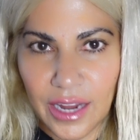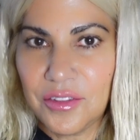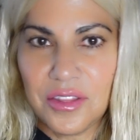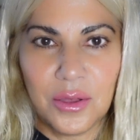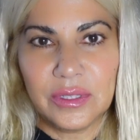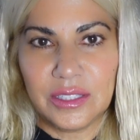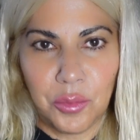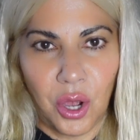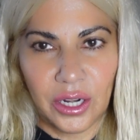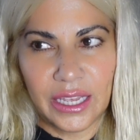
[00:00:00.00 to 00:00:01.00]
everything was
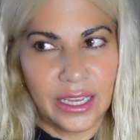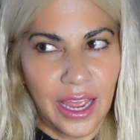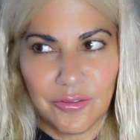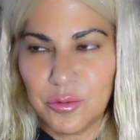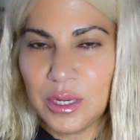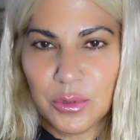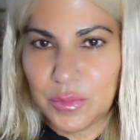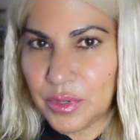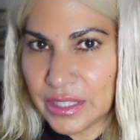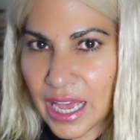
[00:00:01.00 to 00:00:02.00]
demonic and everybody was
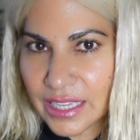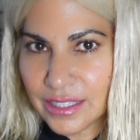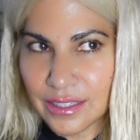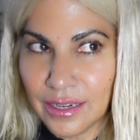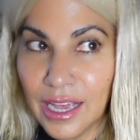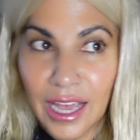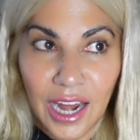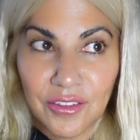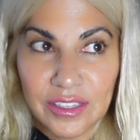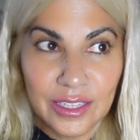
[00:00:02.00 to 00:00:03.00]
possessed and
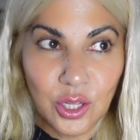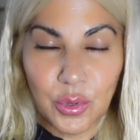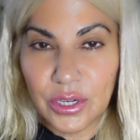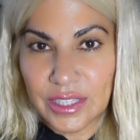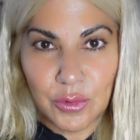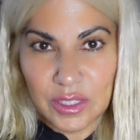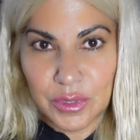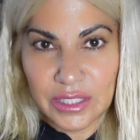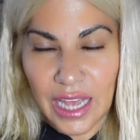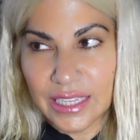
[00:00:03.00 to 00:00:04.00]
every single person was
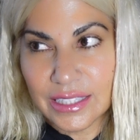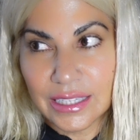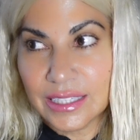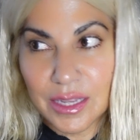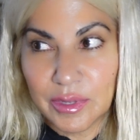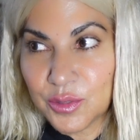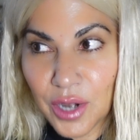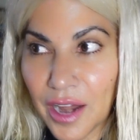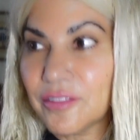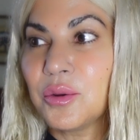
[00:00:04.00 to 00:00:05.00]
possessed and demons
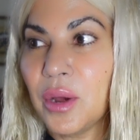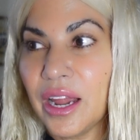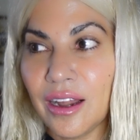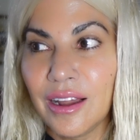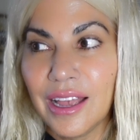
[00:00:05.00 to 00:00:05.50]
were everywhere